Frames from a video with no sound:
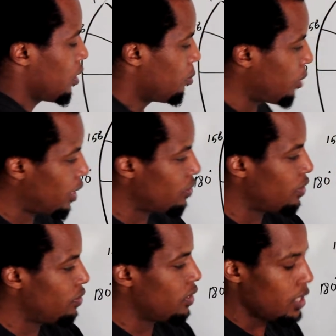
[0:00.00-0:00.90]
plus
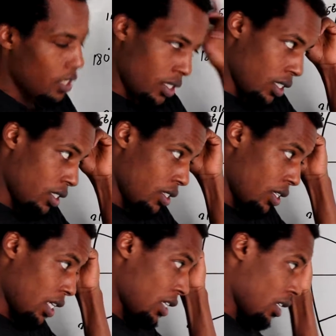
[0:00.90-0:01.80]
15 is
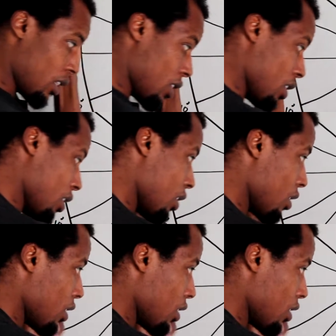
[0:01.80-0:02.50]
330.